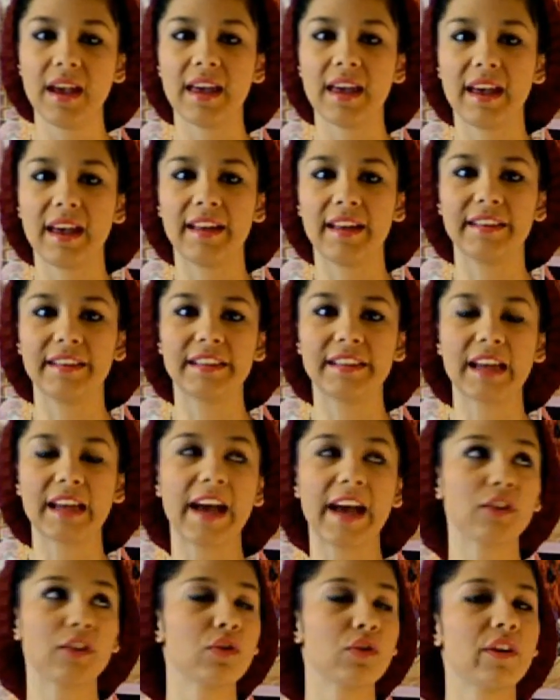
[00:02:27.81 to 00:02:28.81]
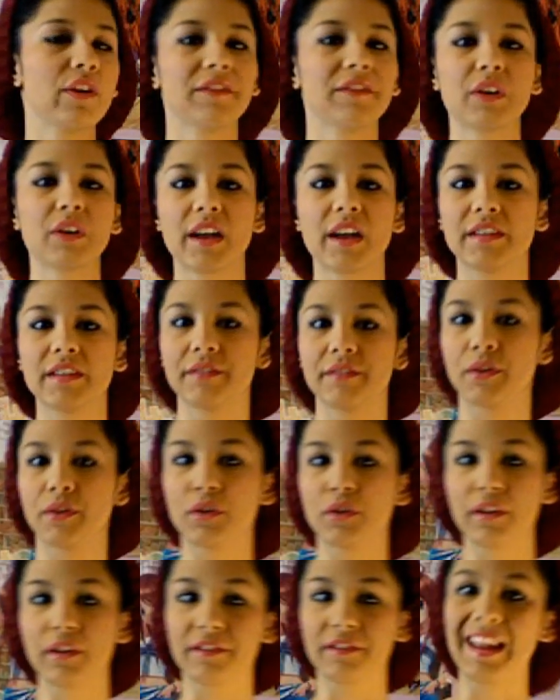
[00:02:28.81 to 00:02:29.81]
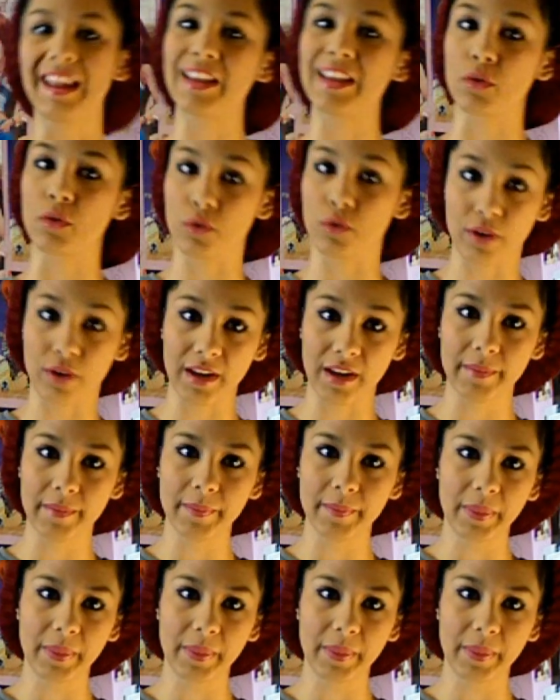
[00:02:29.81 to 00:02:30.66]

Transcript: And I don't know if you guys have heard of La Llorona.